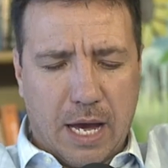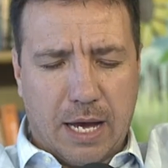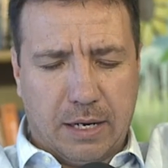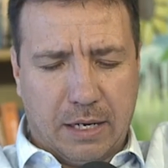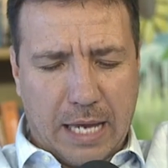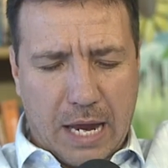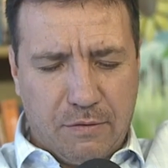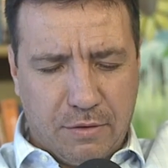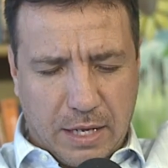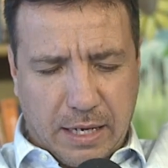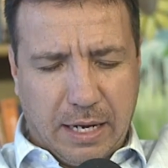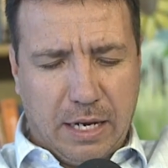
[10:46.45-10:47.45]
and
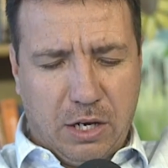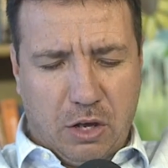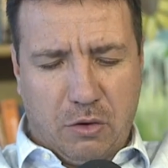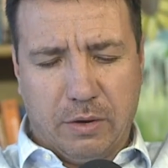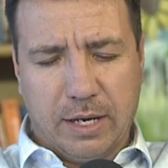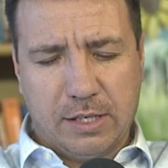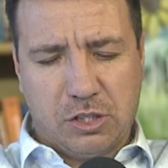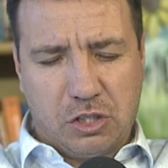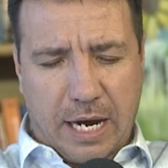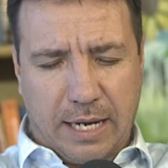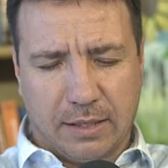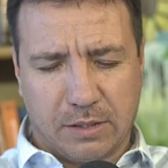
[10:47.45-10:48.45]
everything in you is
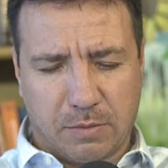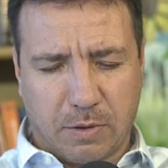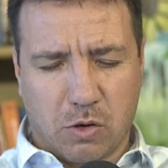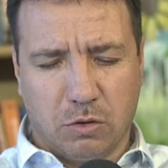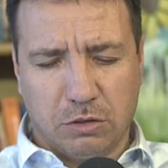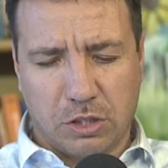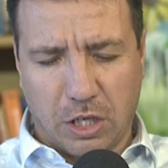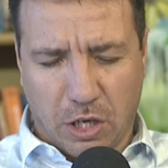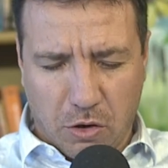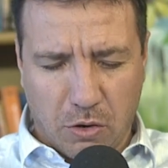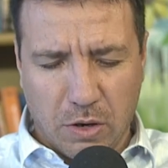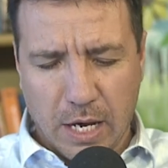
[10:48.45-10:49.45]
changed because
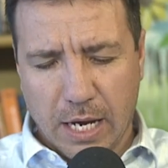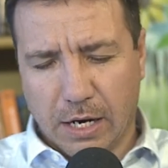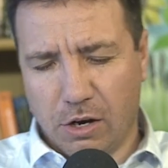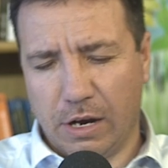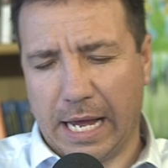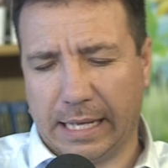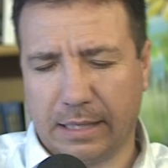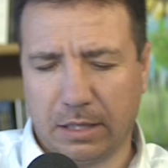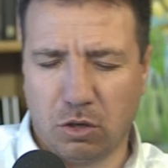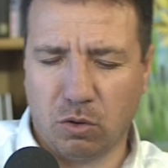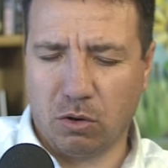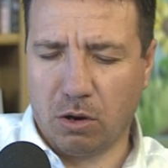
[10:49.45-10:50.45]
you connected
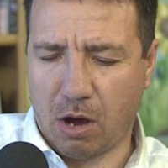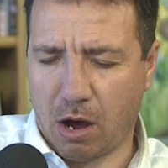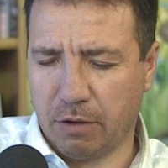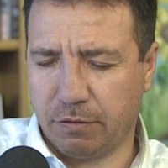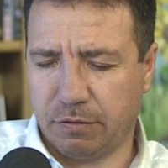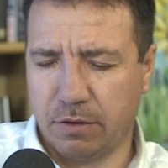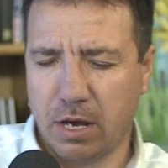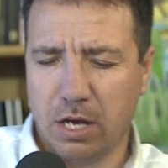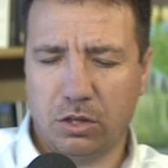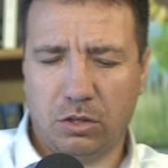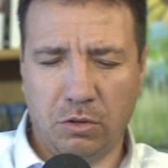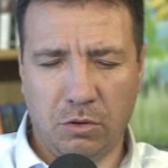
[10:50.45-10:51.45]
your life,
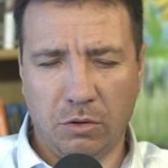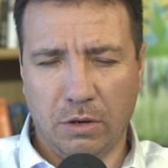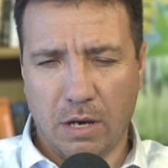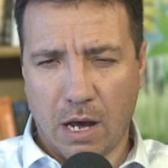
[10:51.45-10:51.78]
to